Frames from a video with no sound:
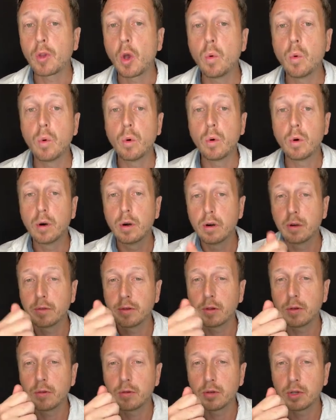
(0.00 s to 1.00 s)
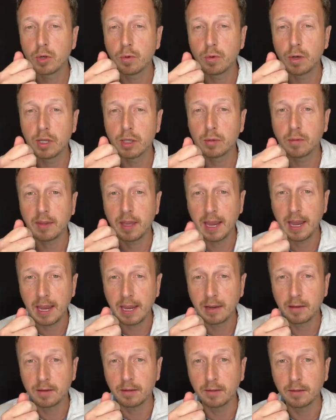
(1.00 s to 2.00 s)
or they'll use the ones with the
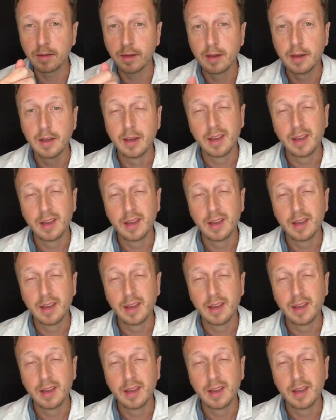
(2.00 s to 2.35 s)
handles.